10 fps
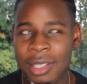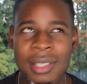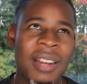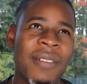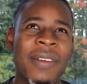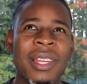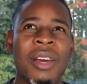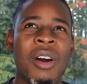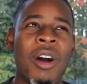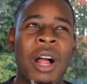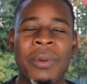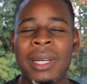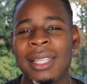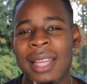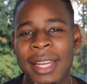because I don't think they were all
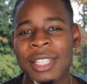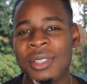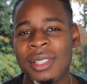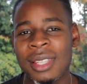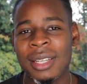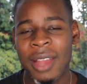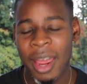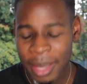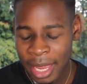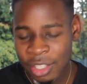really that interesting, yeah?